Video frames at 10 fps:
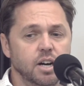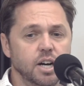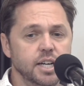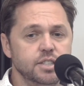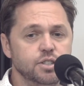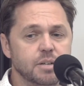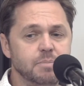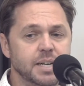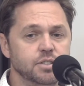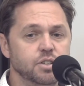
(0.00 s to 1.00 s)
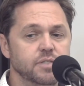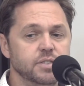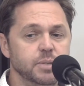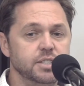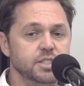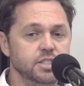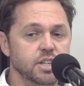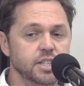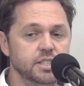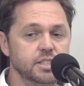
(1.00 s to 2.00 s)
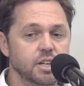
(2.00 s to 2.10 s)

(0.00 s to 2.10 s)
I took a month off and went and designed it.